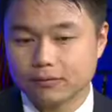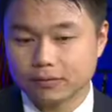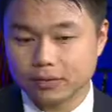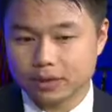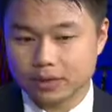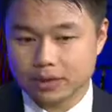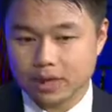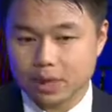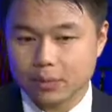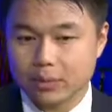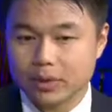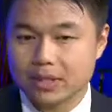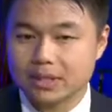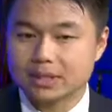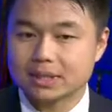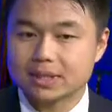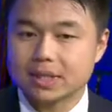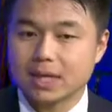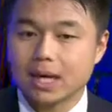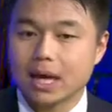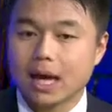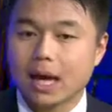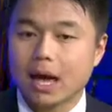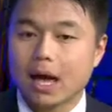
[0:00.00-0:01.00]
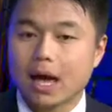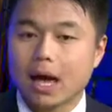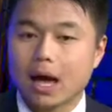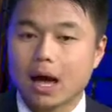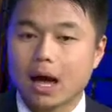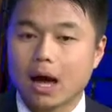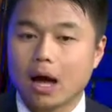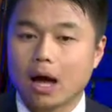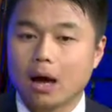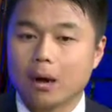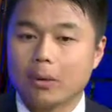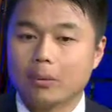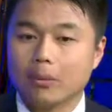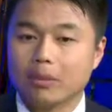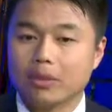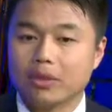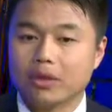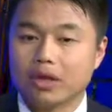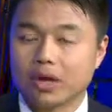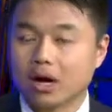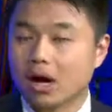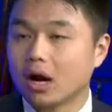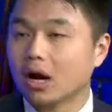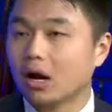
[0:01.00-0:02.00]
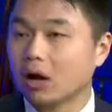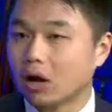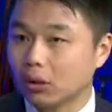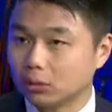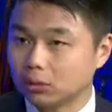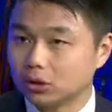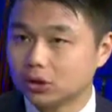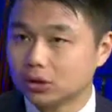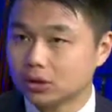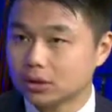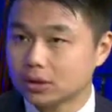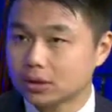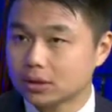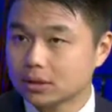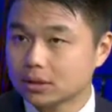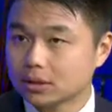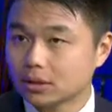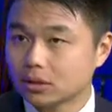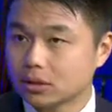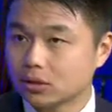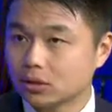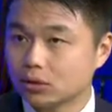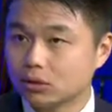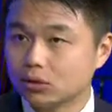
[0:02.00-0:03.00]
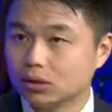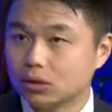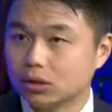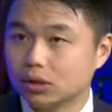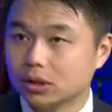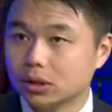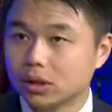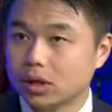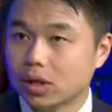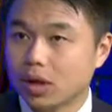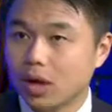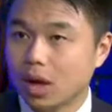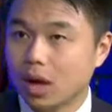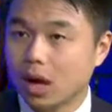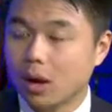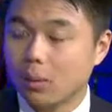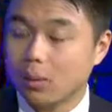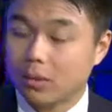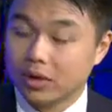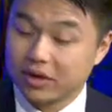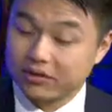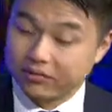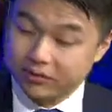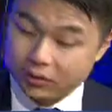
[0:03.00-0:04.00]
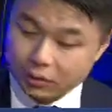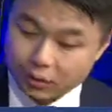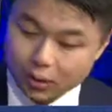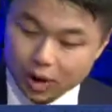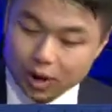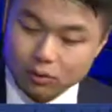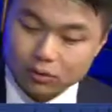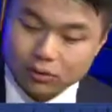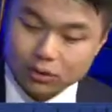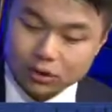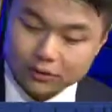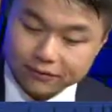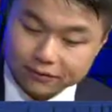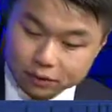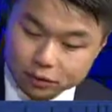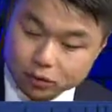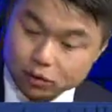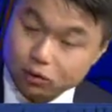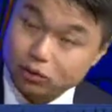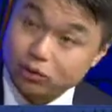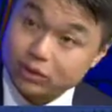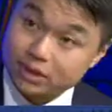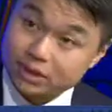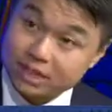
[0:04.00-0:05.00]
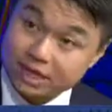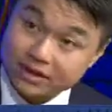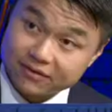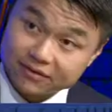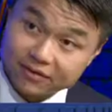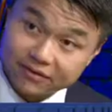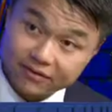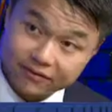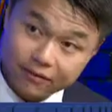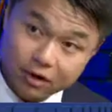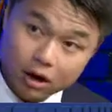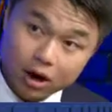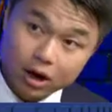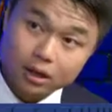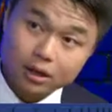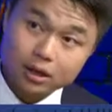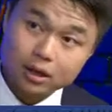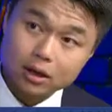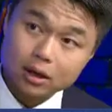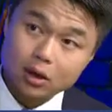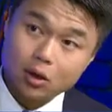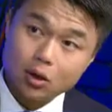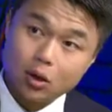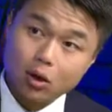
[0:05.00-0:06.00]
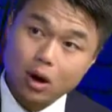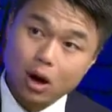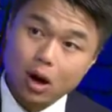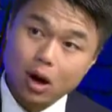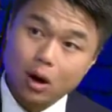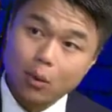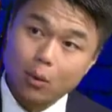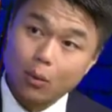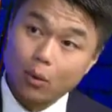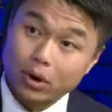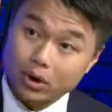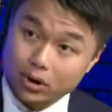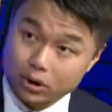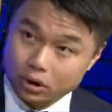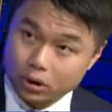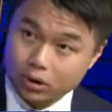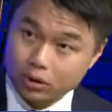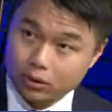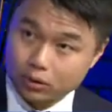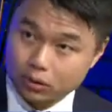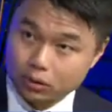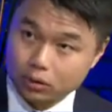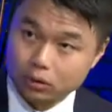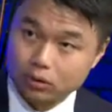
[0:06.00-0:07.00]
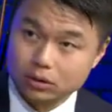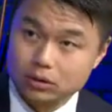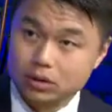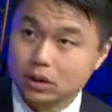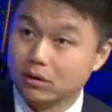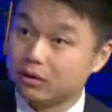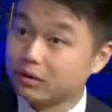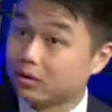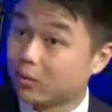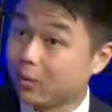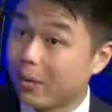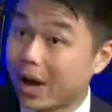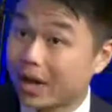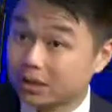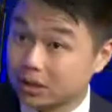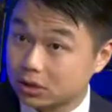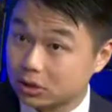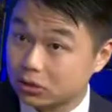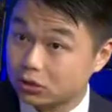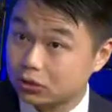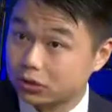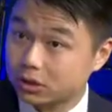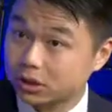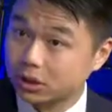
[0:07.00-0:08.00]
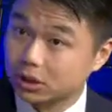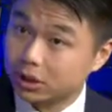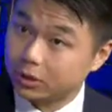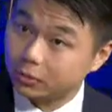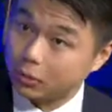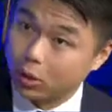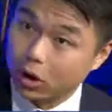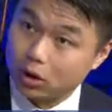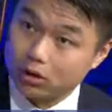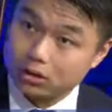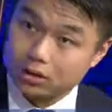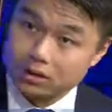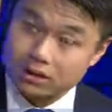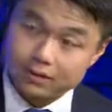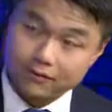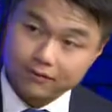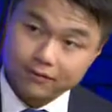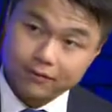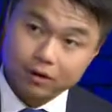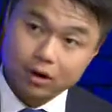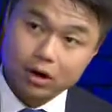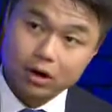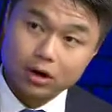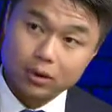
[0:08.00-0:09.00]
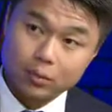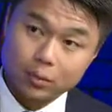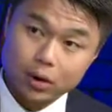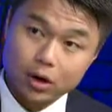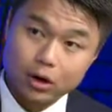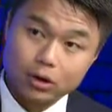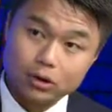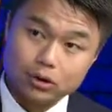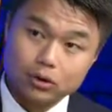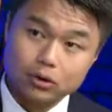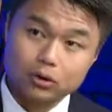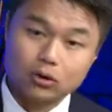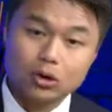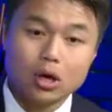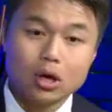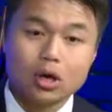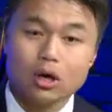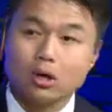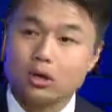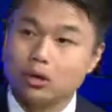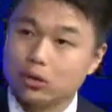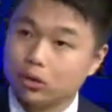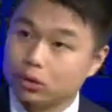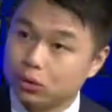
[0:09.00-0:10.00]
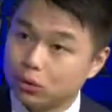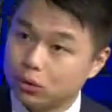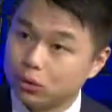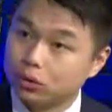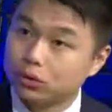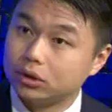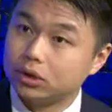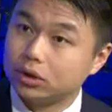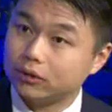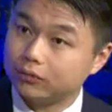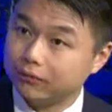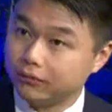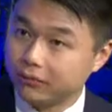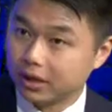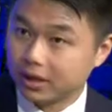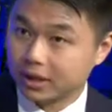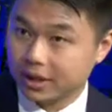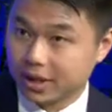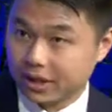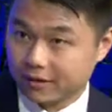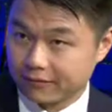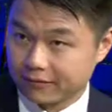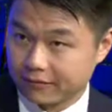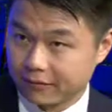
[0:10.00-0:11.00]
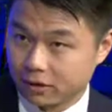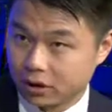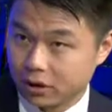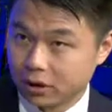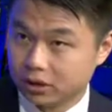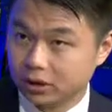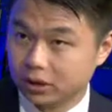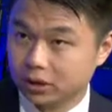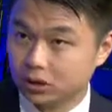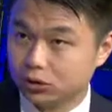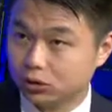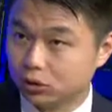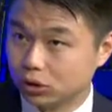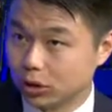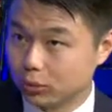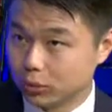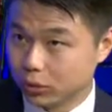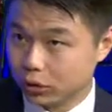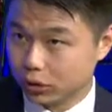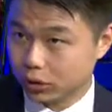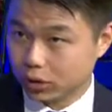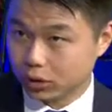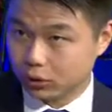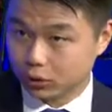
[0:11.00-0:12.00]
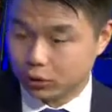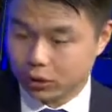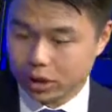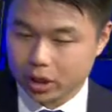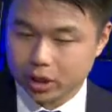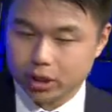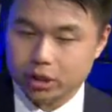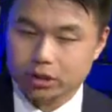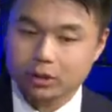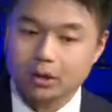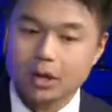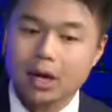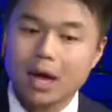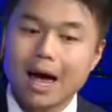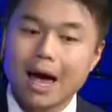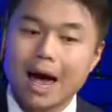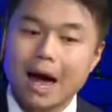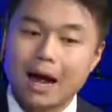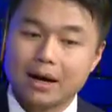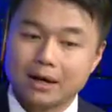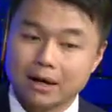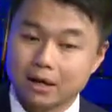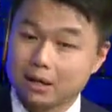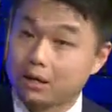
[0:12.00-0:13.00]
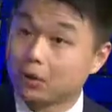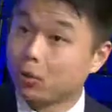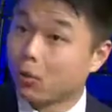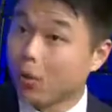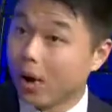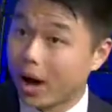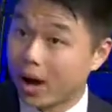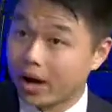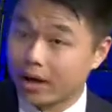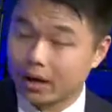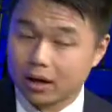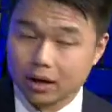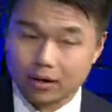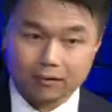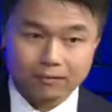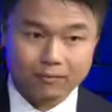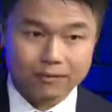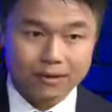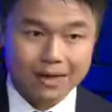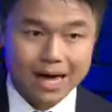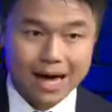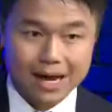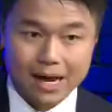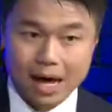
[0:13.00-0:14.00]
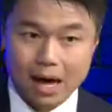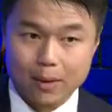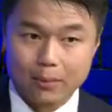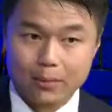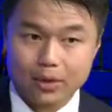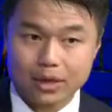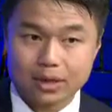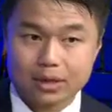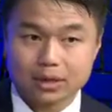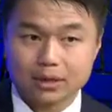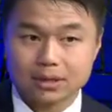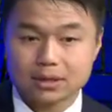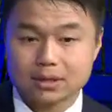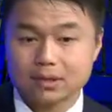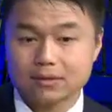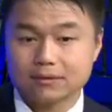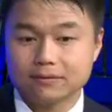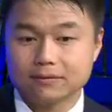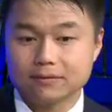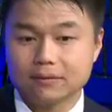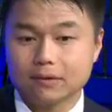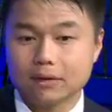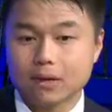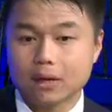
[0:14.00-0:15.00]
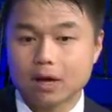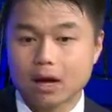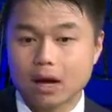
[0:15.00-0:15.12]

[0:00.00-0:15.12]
for a summons, there are options. You could, if you do receive a fine, when you go to court, so the magistrate imposes a fine upon you, you could convert that fine into community work. Another way of that happening is if